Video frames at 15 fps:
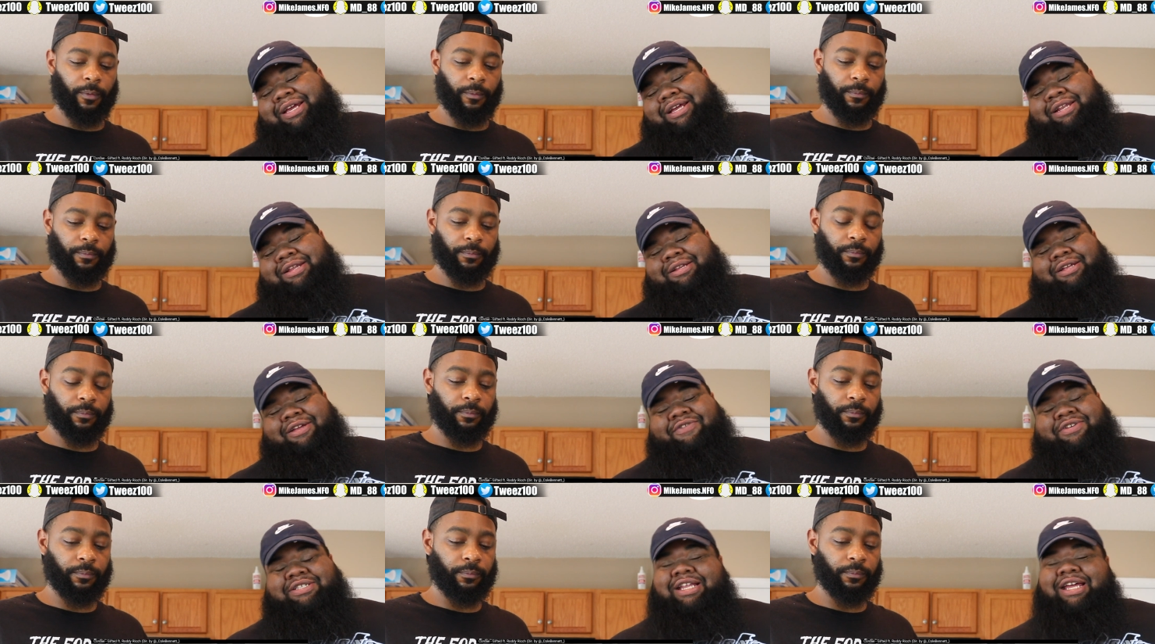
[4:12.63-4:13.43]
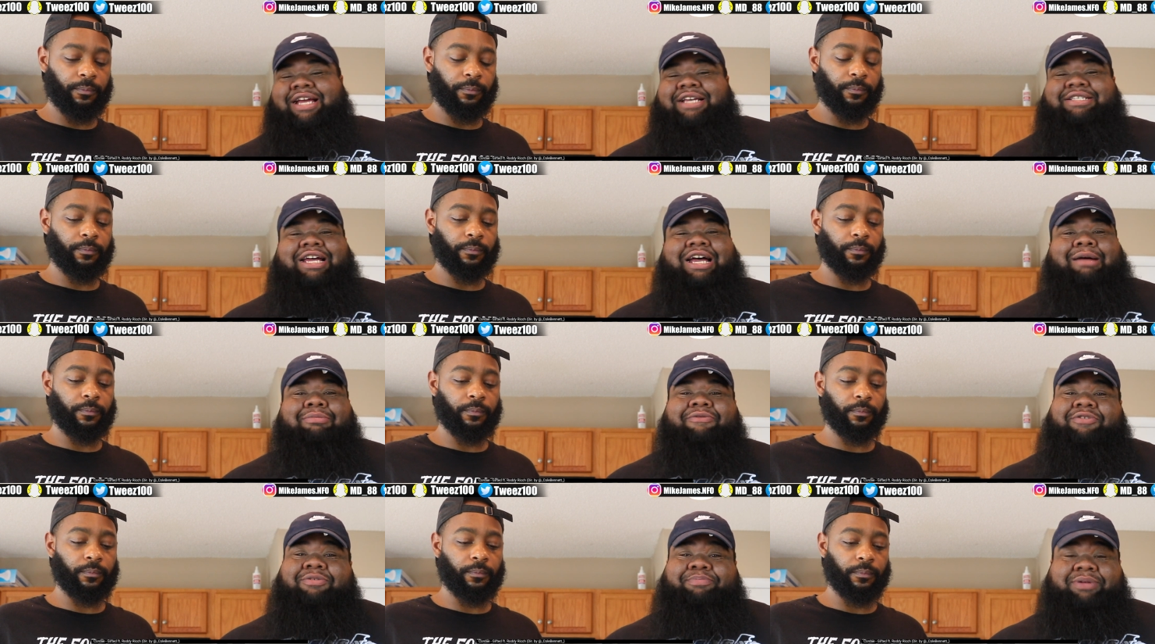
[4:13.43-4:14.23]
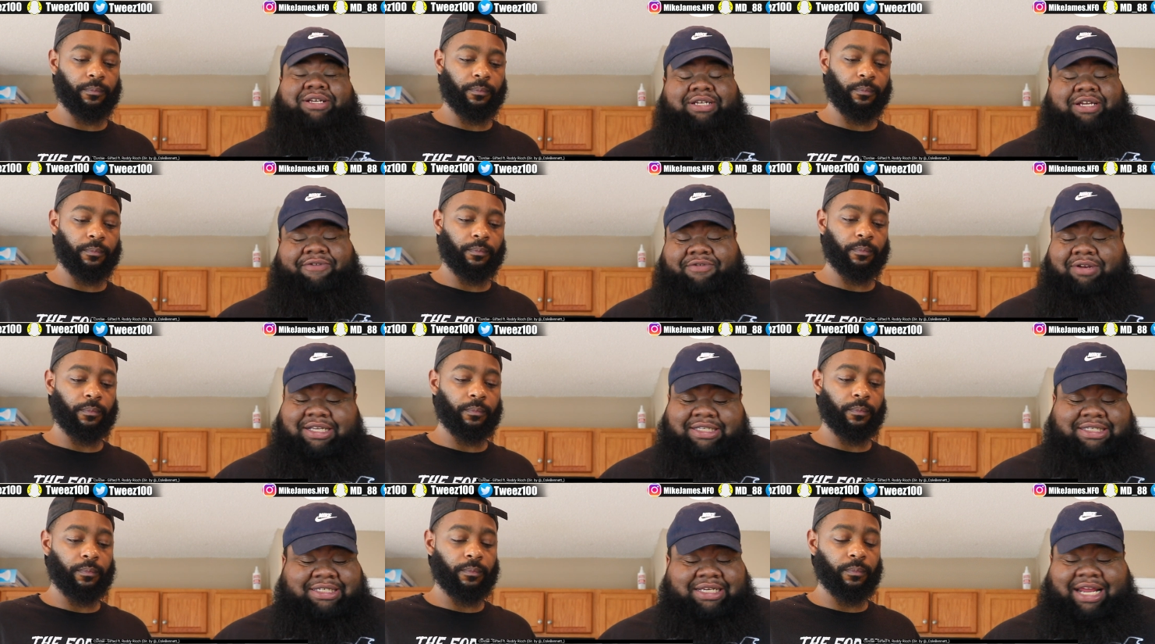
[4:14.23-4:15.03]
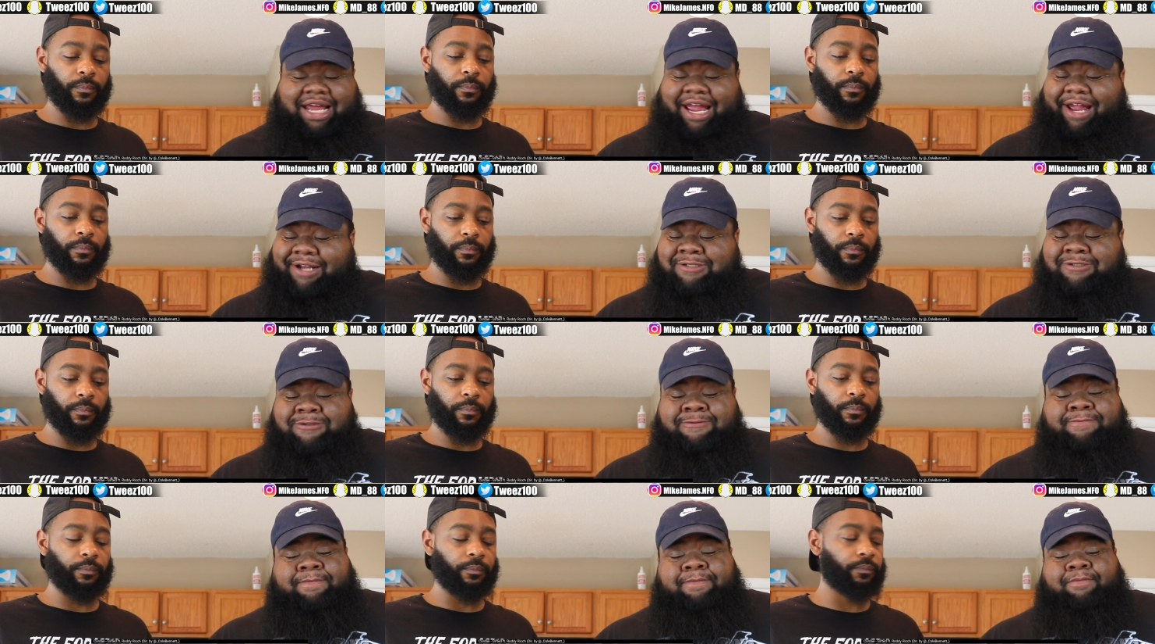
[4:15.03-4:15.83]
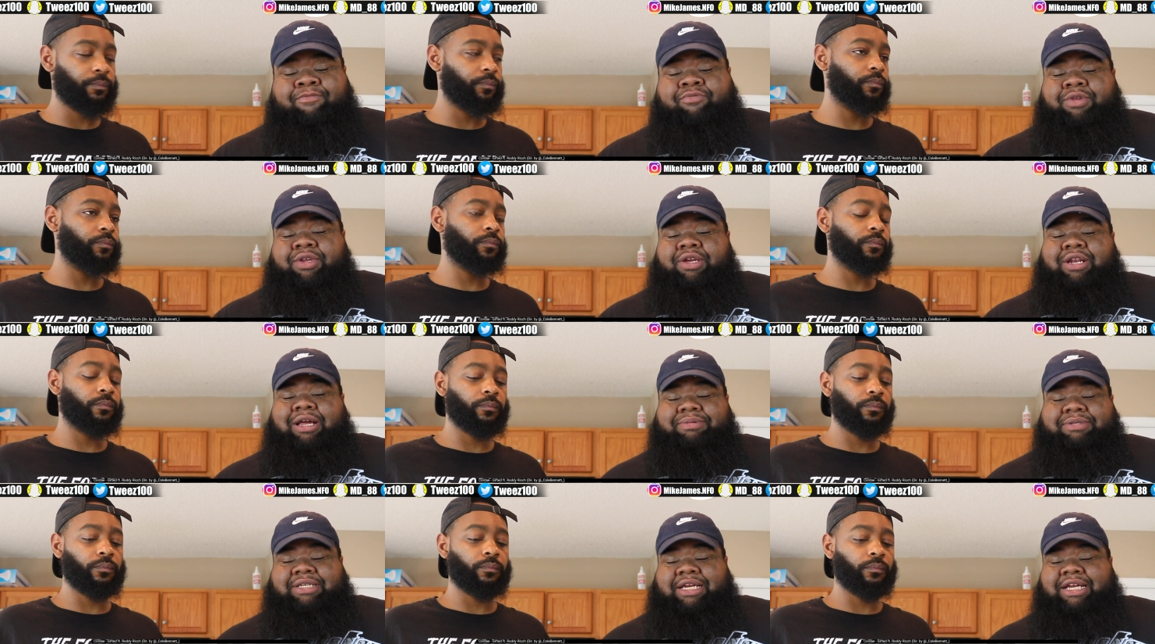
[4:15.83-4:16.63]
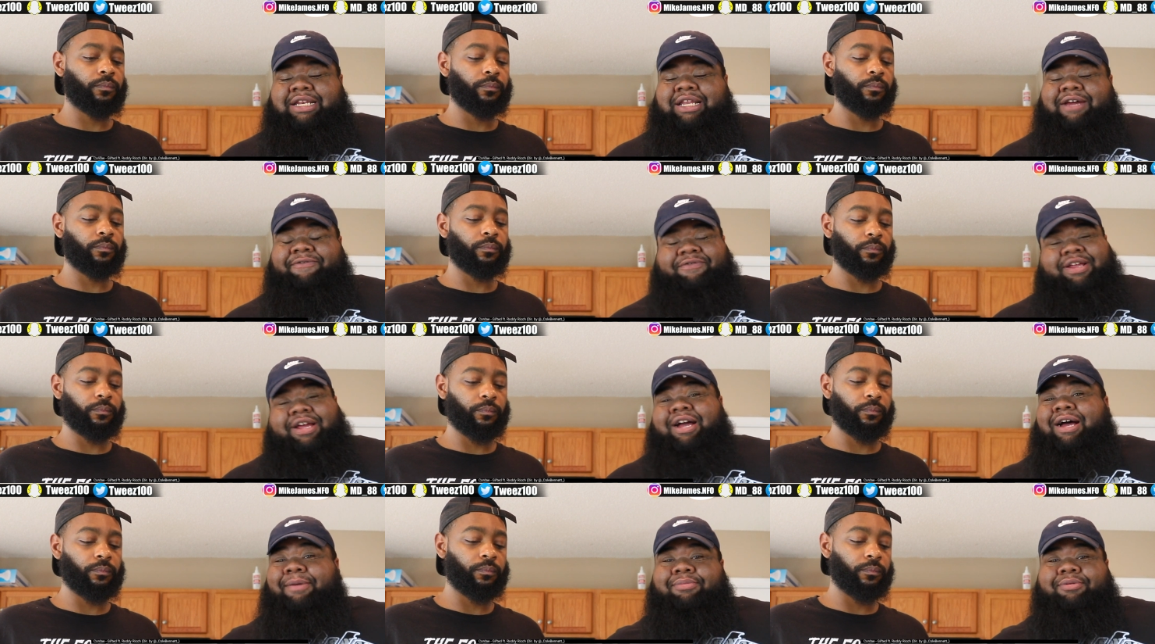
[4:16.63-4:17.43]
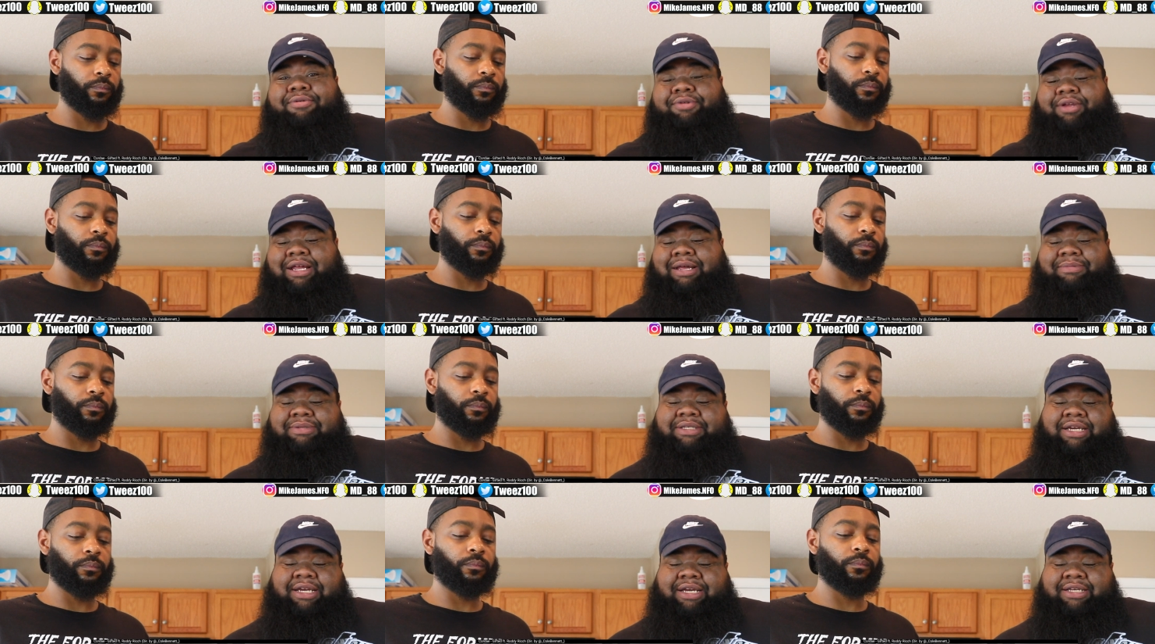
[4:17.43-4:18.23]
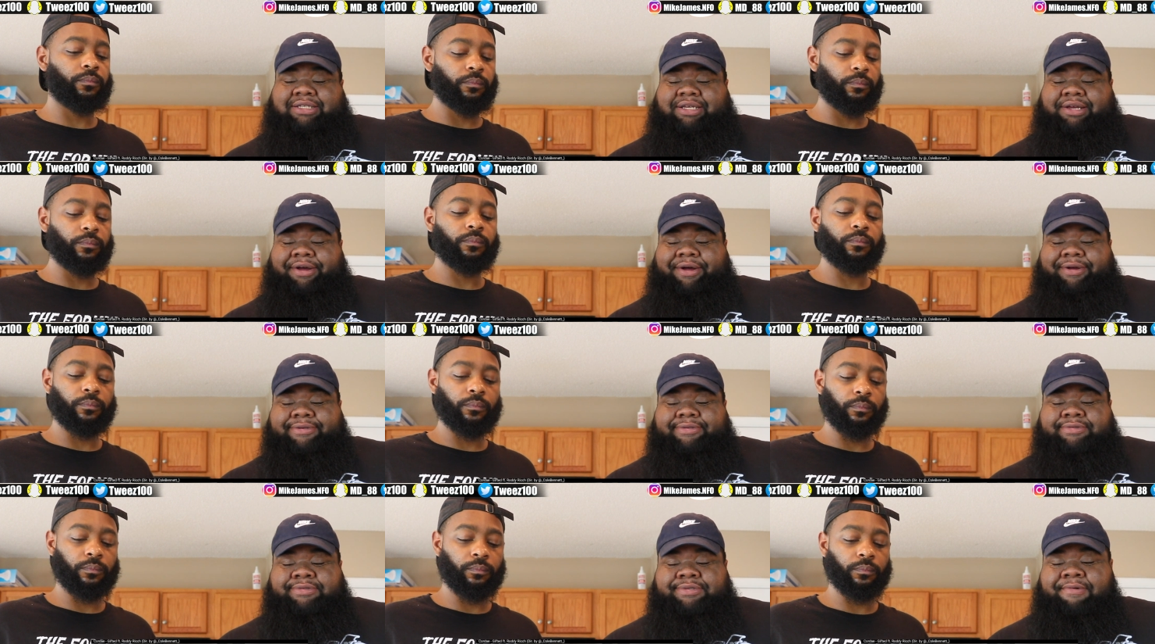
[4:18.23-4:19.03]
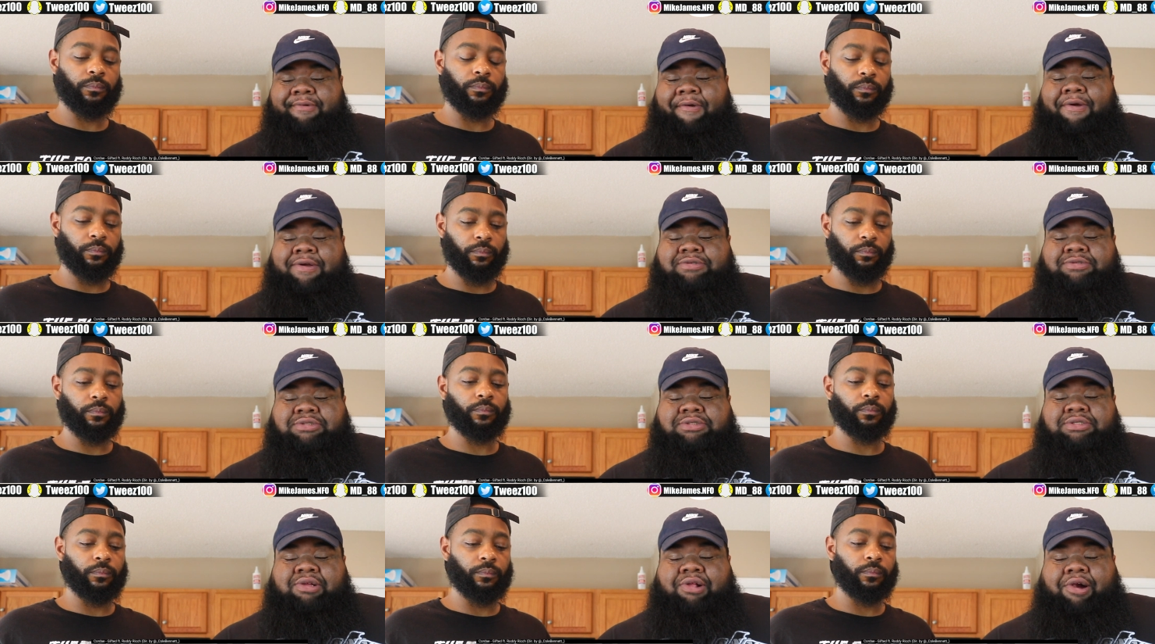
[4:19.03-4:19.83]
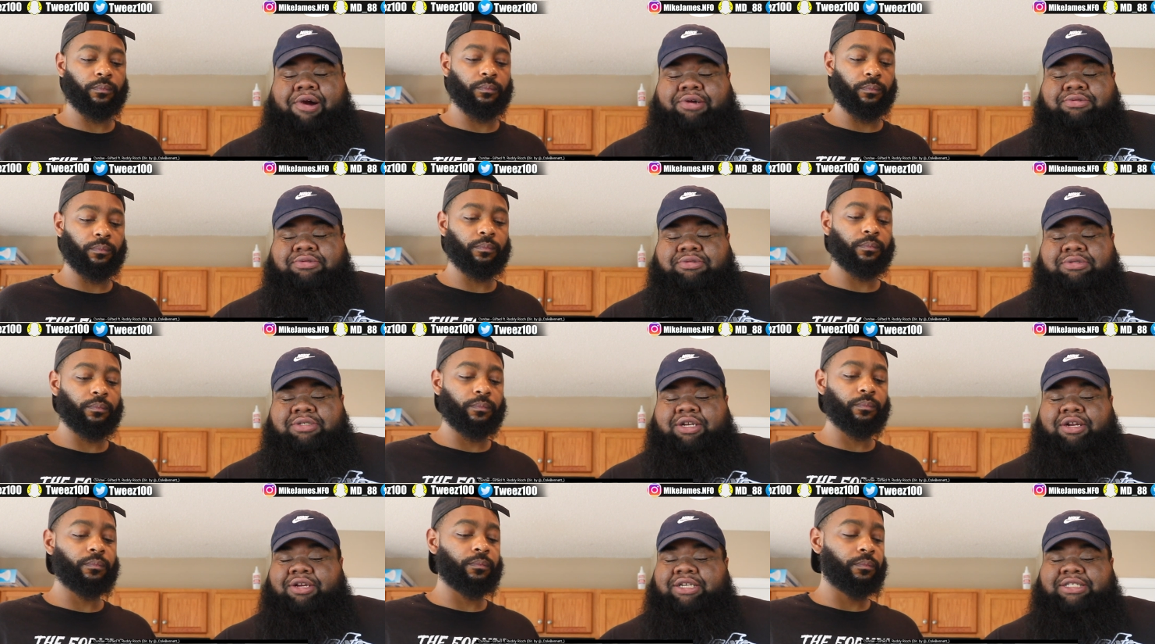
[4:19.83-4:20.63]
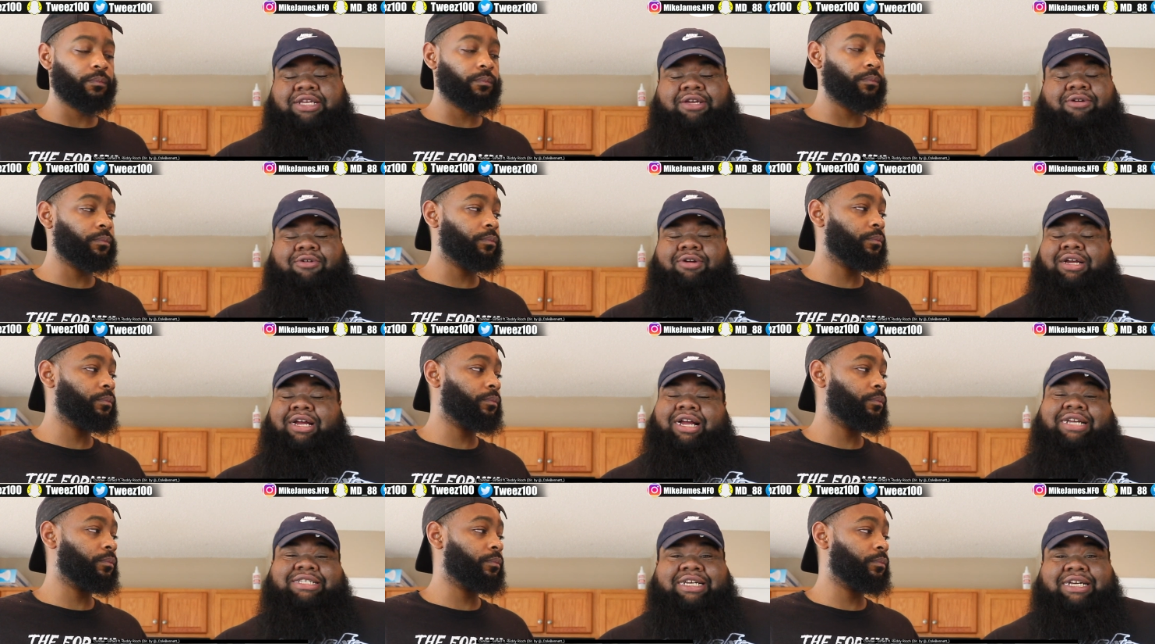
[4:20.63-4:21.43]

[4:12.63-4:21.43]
Speaker 1: He, if his last album, if you if you listen to that, you know what I'm saying, he definitely humble, you know what I'm saying? So you know, he still I guess he